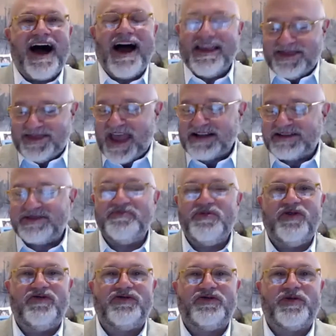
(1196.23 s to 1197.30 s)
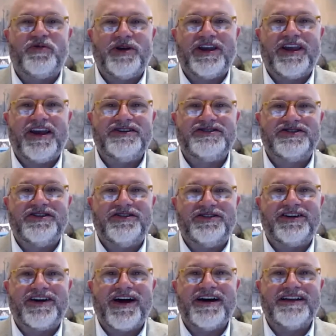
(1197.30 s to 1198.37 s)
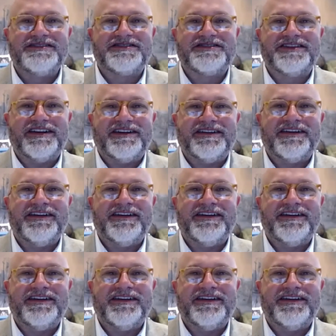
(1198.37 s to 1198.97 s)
that's moved from occasional to constant.